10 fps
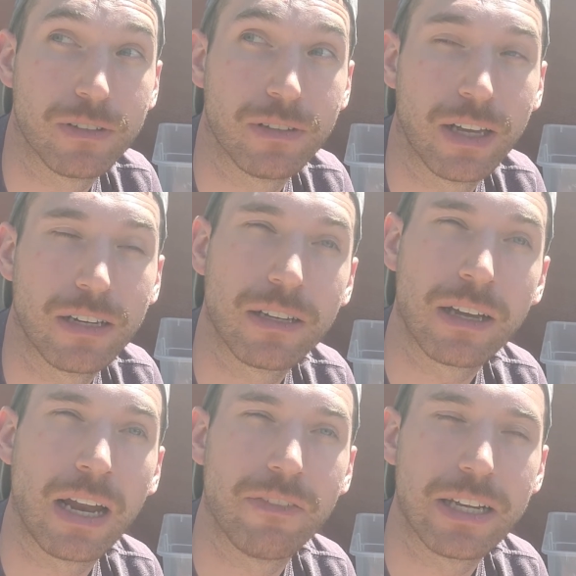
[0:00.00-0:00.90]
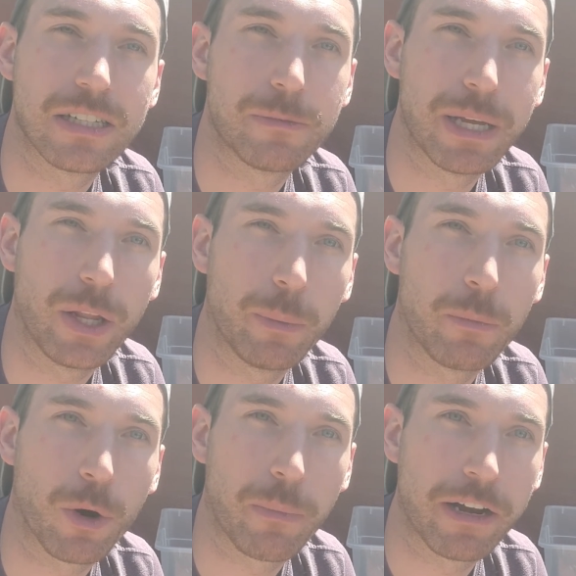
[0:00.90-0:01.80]
and kind of lets us be a little bit
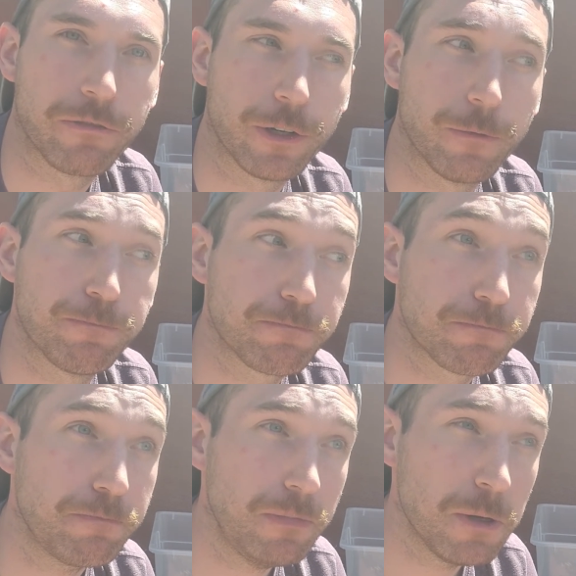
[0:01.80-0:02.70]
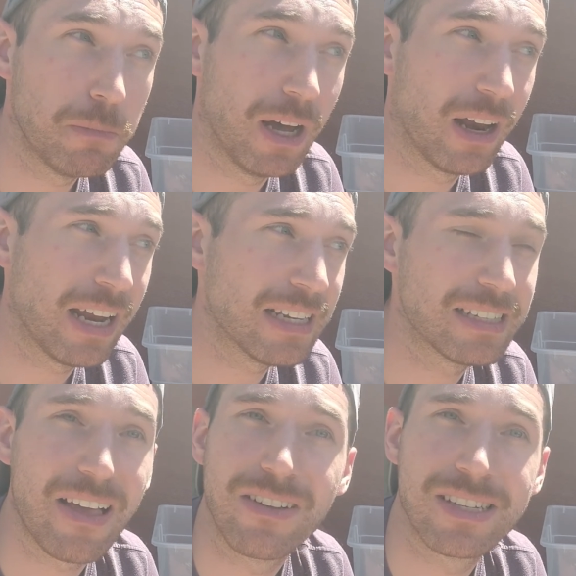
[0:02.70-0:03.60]
more mindful. But any
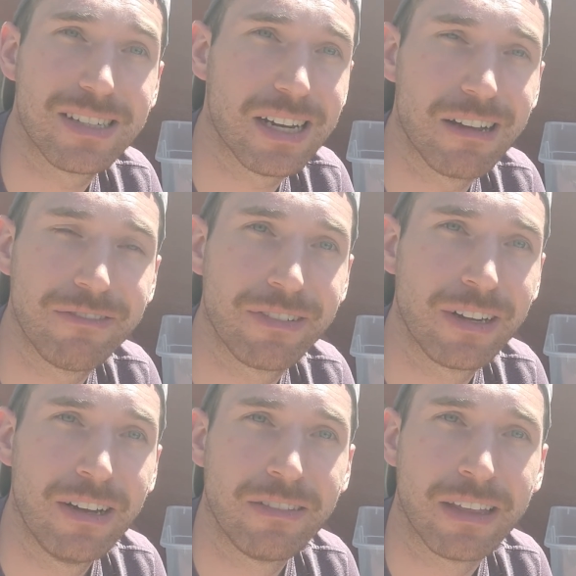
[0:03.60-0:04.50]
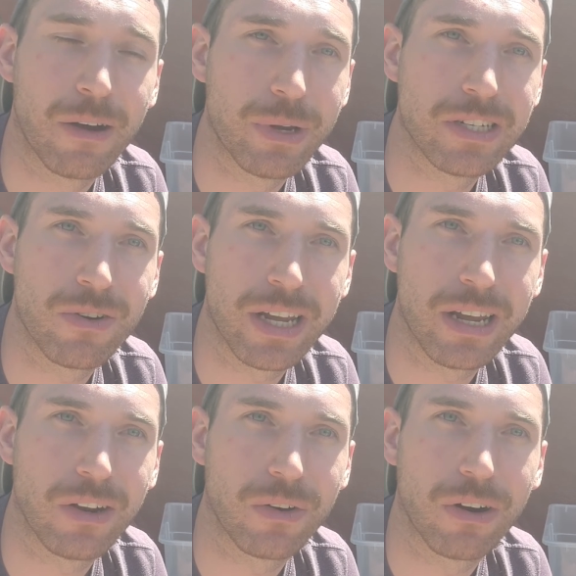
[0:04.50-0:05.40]
salads and stuff that we don't
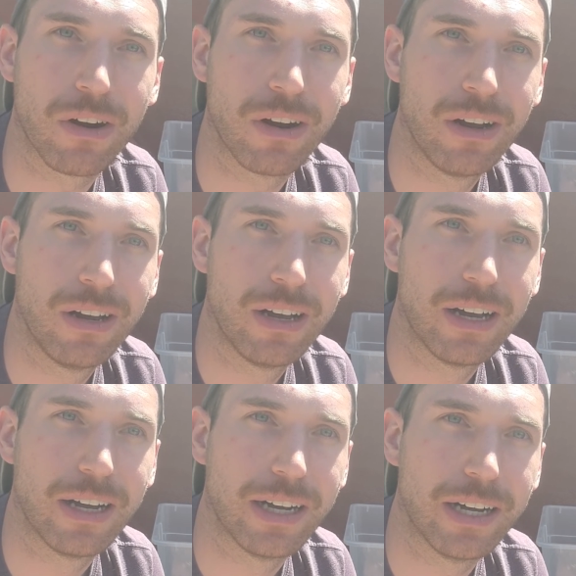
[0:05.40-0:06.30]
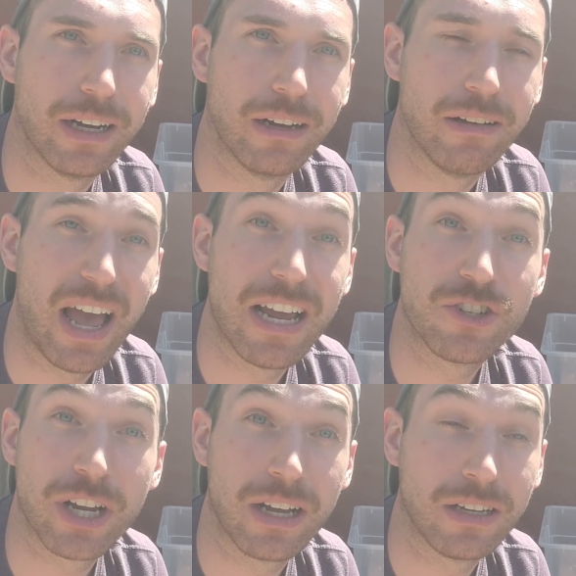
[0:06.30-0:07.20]
eat, or
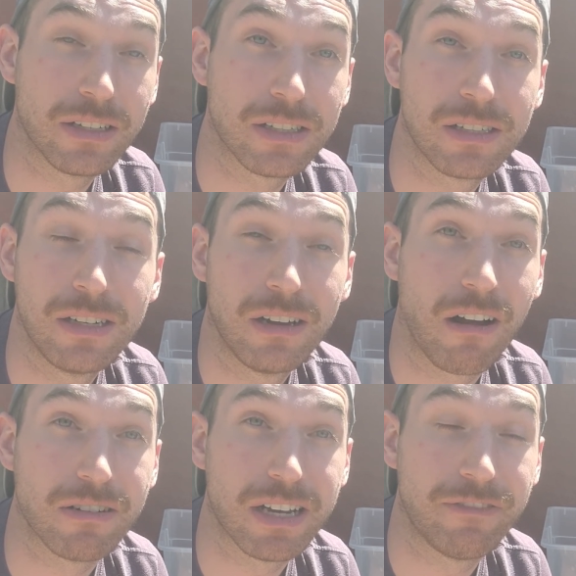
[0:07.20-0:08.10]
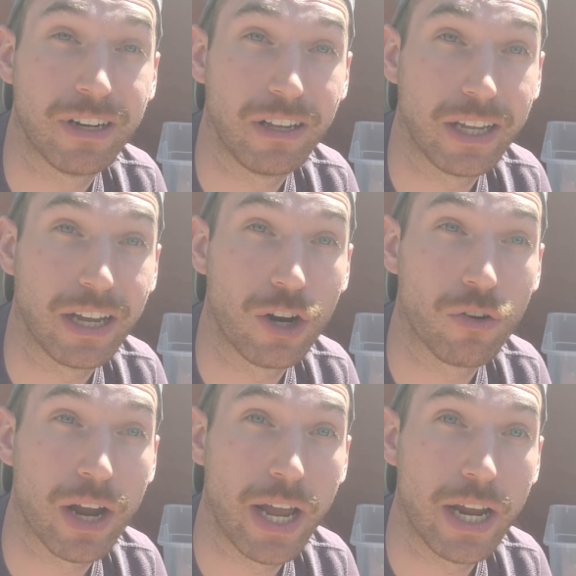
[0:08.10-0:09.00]
eggshells, are definitely a
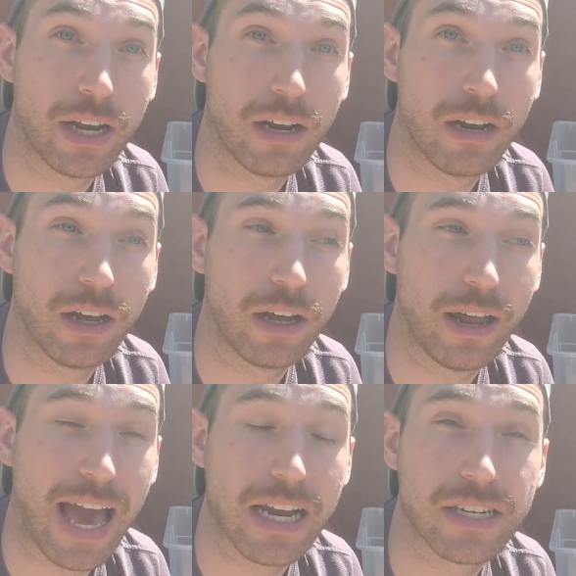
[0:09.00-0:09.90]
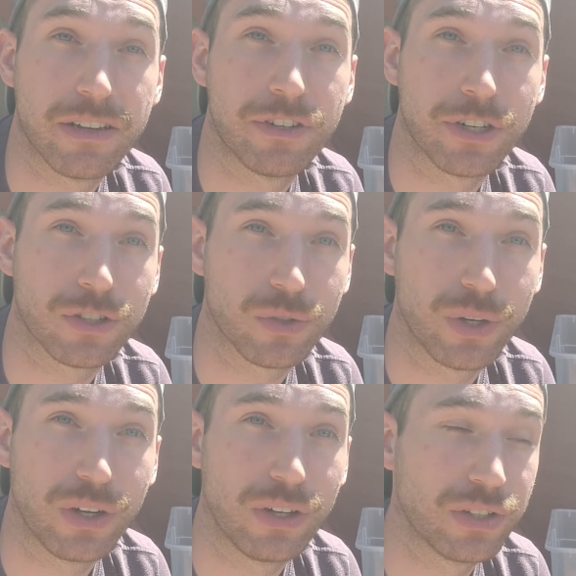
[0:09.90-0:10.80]
great additive to your
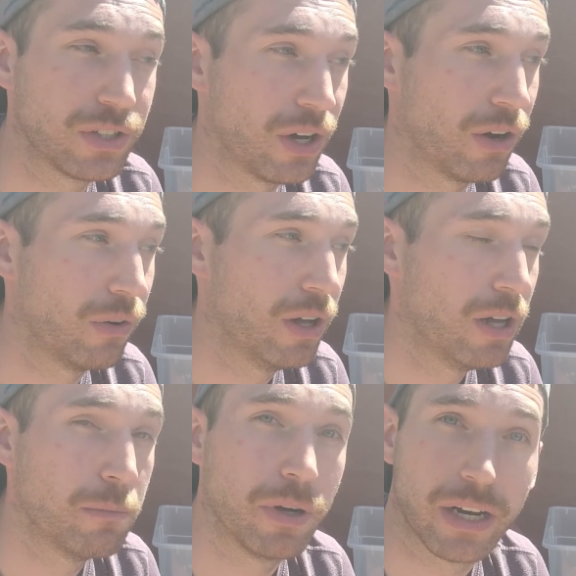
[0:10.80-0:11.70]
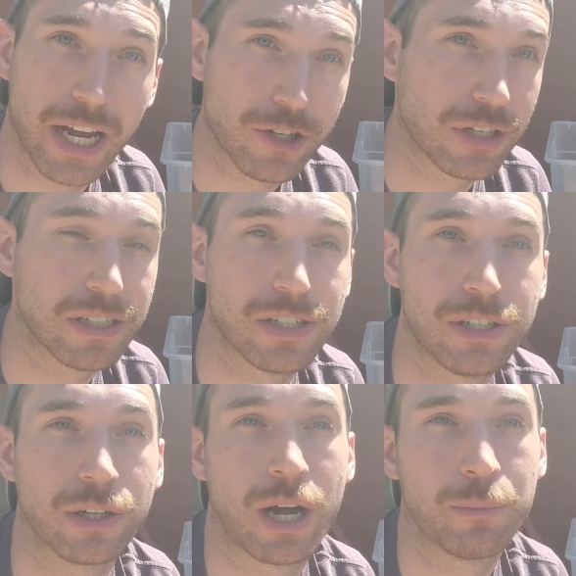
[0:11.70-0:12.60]
soil. So putting eggshells into
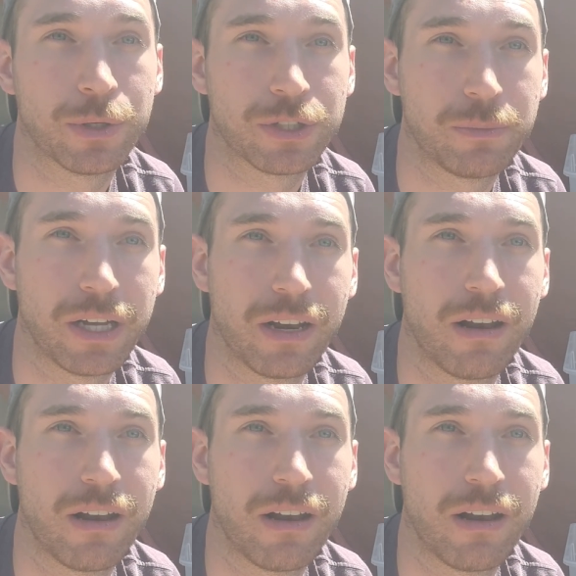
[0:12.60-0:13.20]
your compost bin